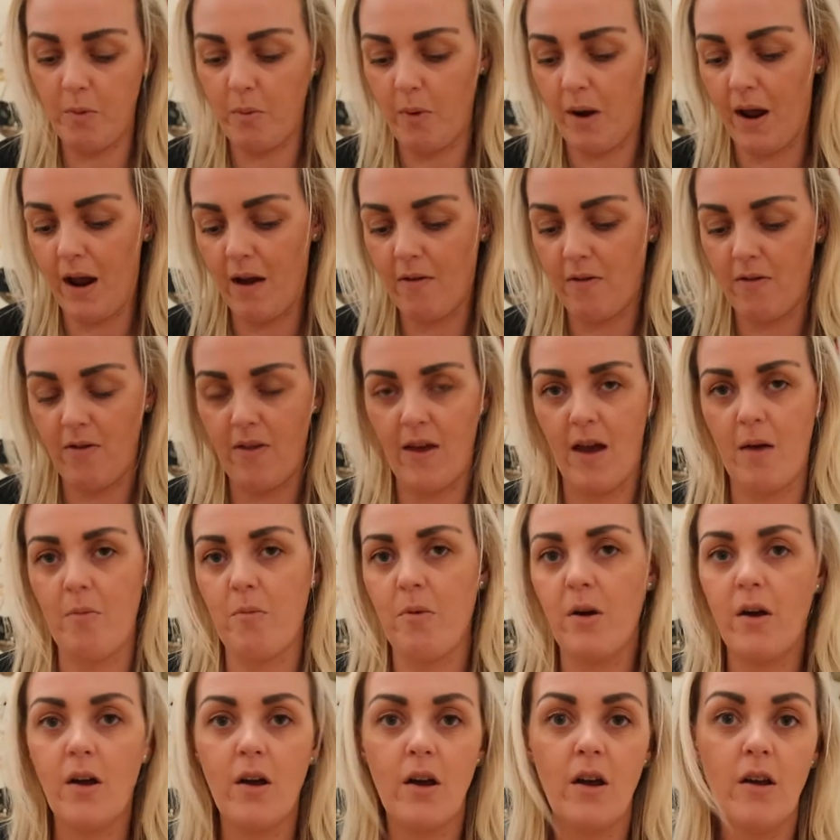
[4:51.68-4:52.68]
wearing them.
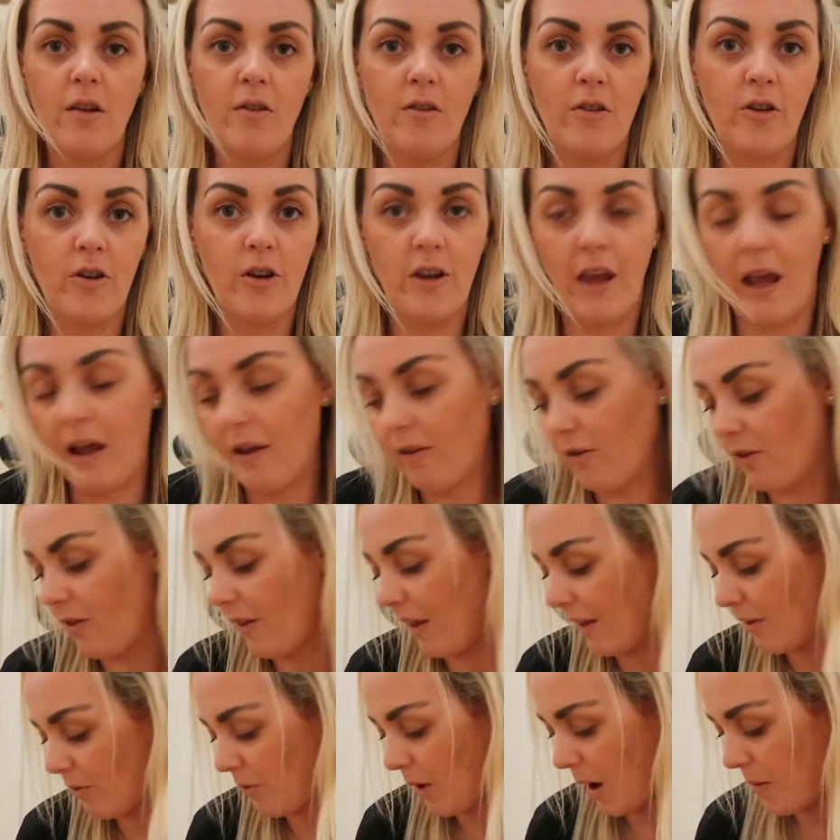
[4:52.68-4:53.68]
So yes, so
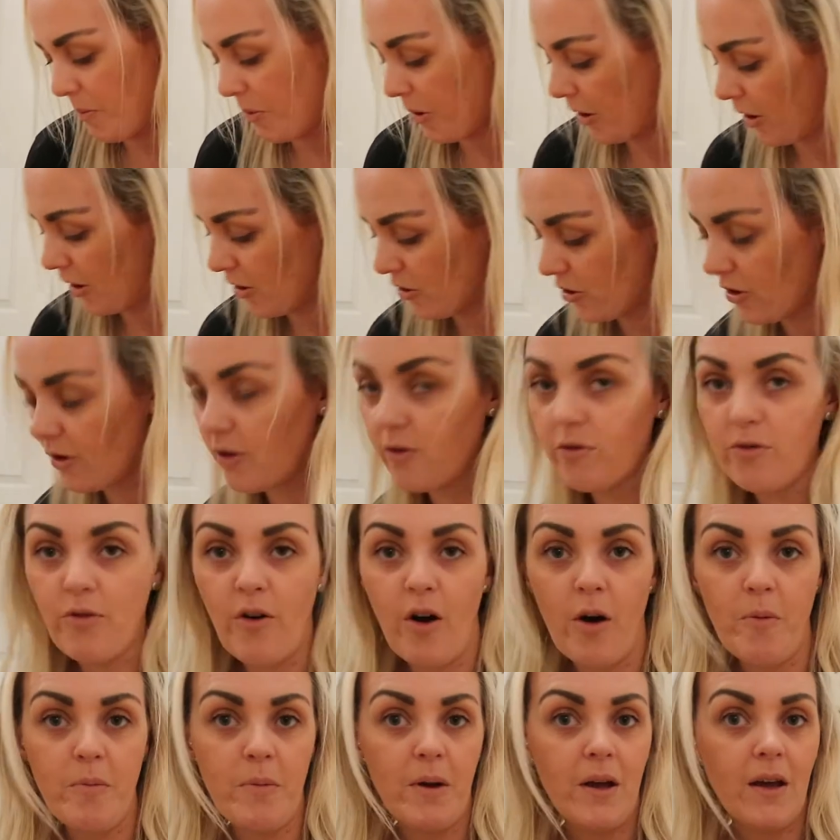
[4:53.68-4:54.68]
that's what I purchased
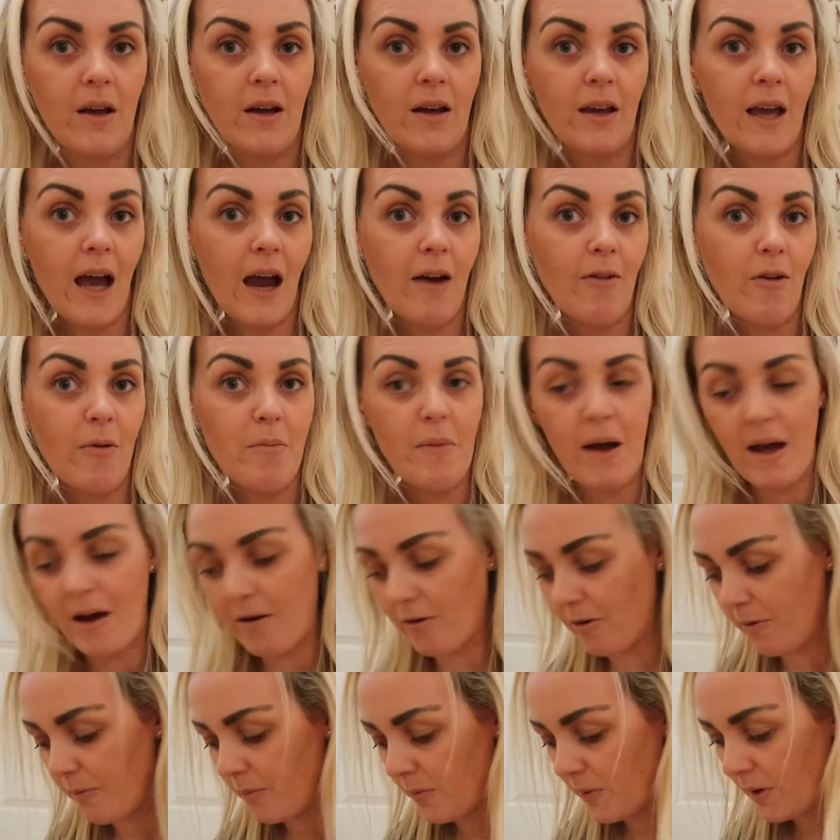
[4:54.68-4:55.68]
from
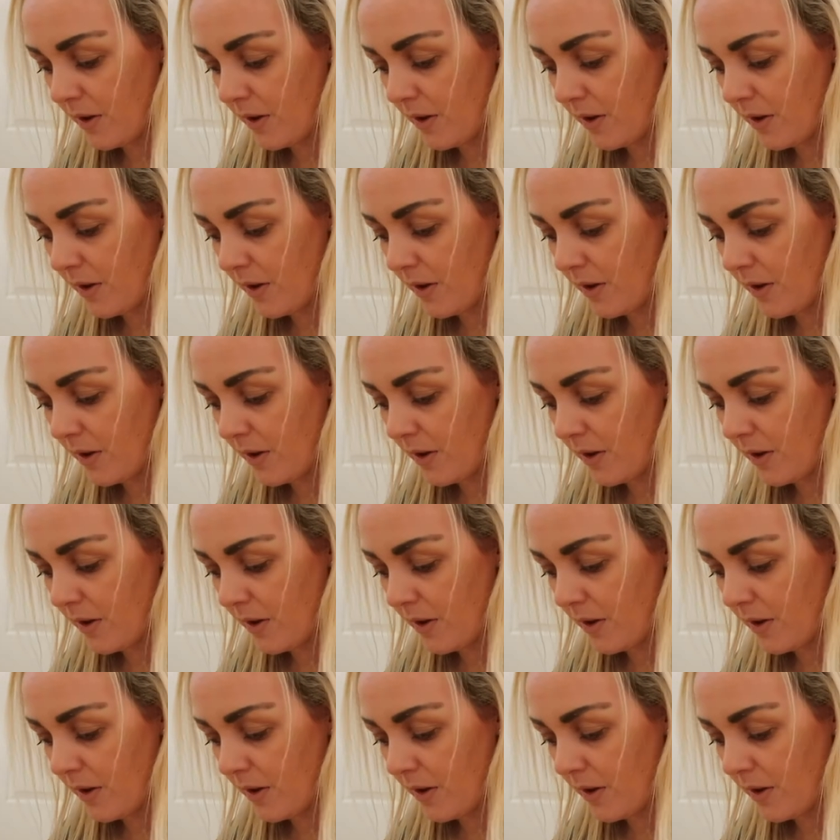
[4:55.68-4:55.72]
Caramel.